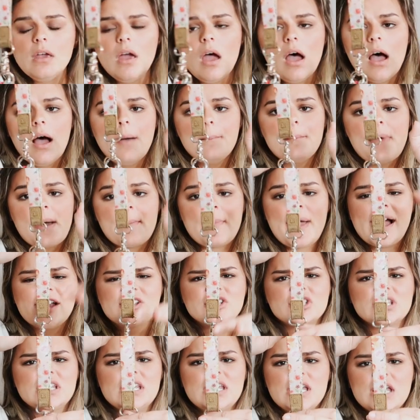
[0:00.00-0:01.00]
Um, I'm
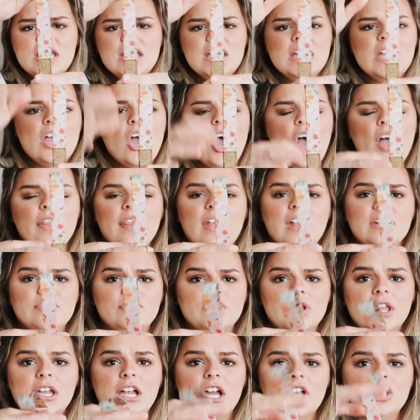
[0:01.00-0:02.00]
actually on the hunt
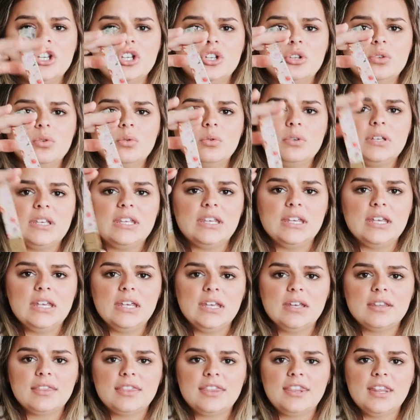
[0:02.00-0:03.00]
for like a new
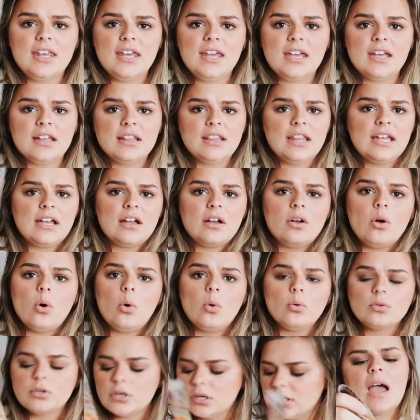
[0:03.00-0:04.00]
key thing, like a
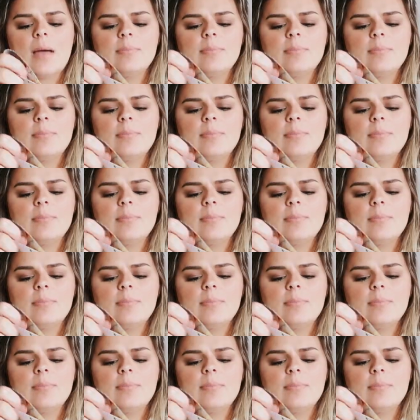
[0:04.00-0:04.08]
holder.